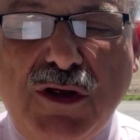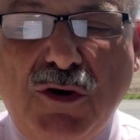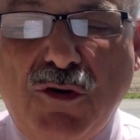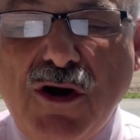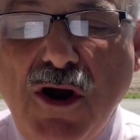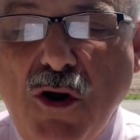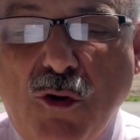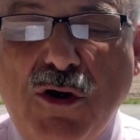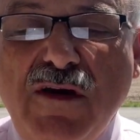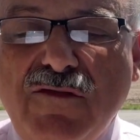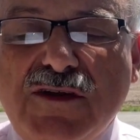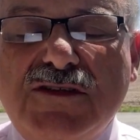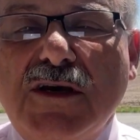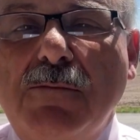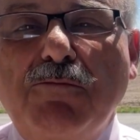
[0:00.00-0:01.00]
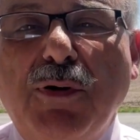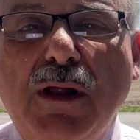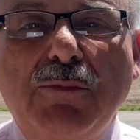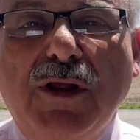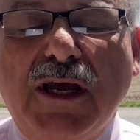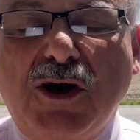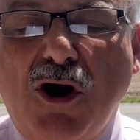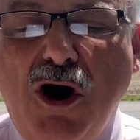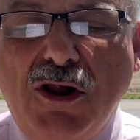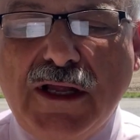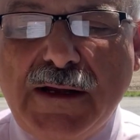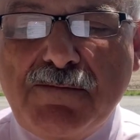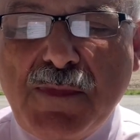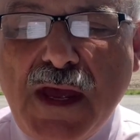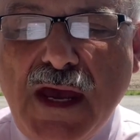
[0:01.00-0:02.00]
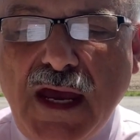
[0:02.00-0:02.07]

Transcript: or even some public calling